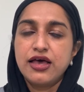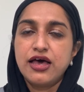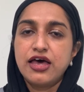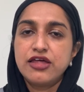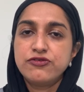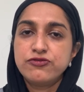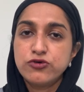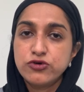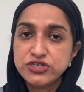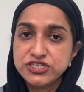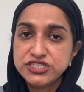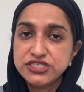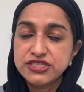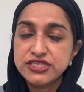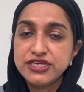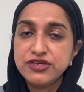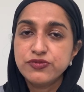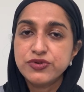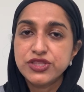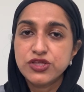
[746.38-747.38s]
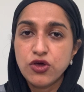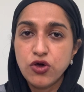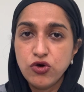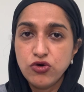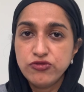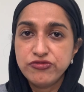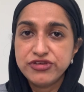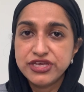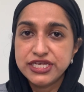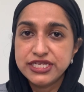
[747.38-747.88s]
Unfortunately, with
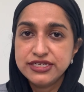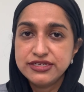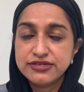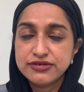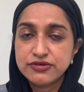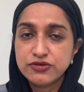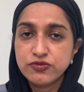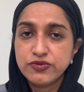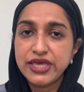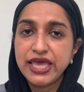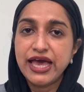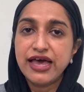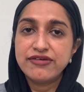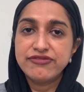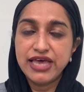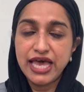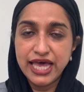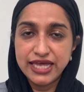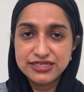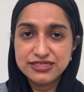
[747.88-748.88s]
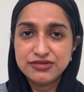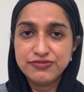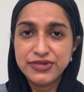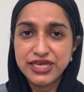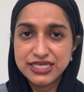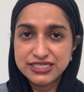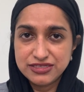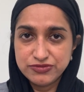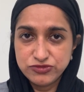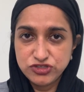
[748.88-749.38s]
COVID, we have had to
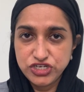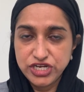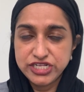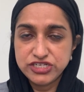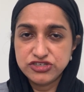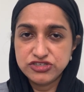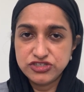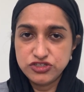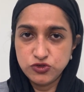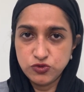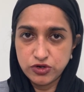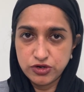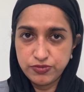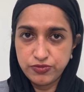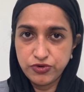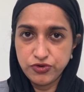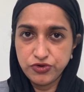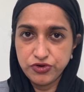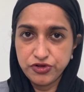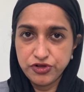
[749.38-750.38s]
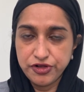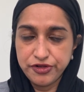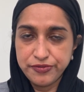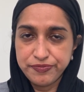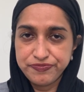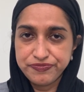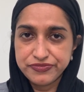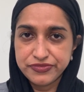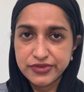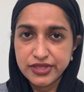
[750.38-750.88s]
make some changes to our
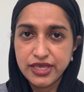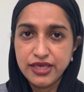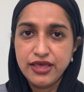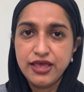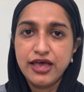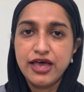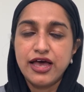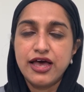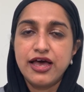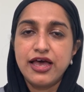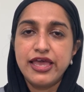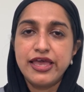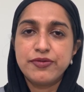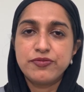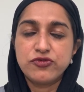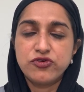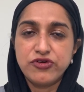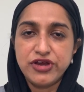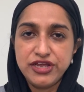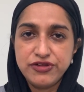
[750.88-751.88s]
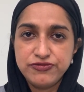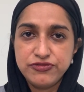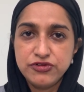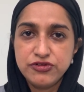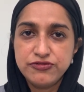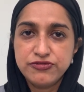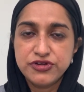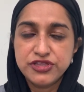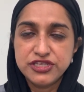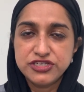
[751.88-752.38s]
protocol. I am
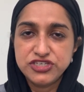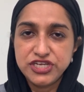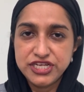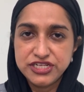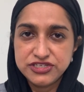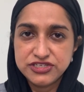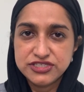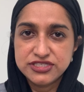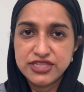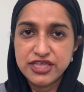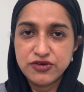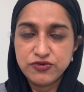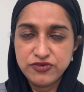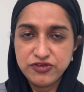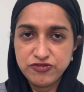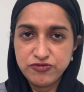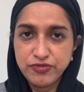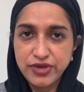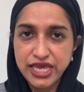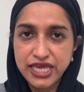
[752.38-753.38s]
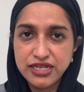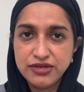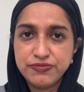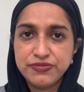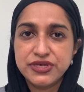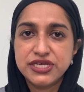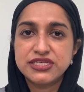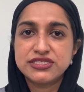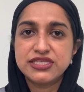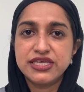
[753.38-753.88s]
grateful for the changes that we've
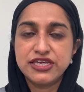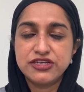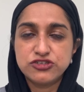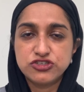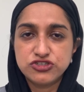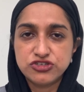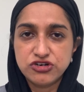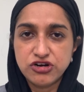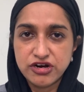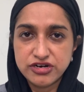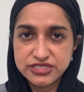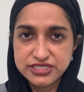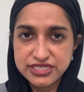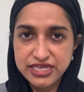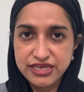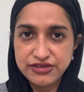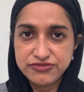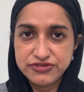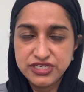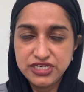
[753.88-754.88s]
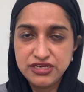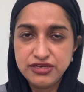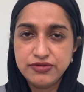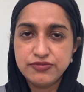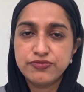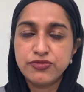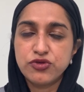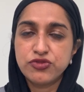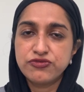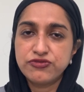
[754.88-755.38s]
made because they ensure our safety,
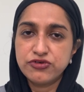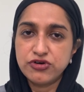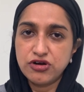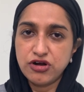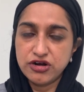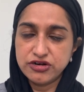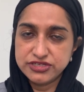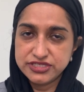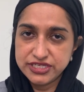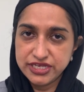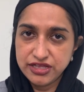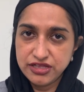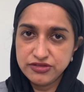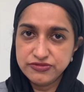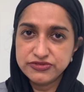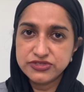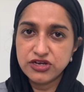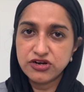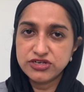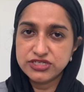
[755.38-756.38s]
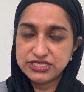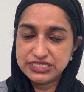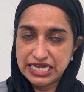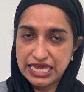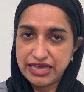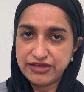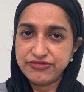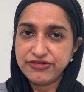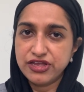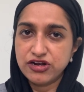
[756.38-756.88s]
both for ourselves, our
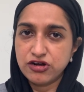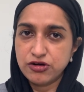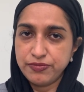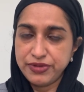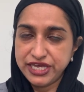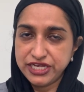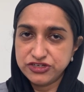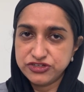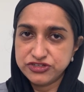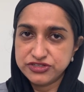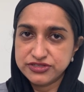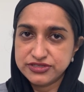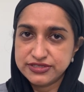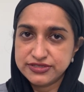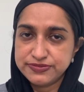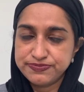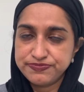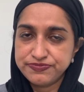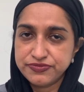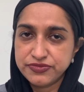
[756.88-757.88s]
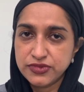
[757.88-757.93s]
staff, and our patients.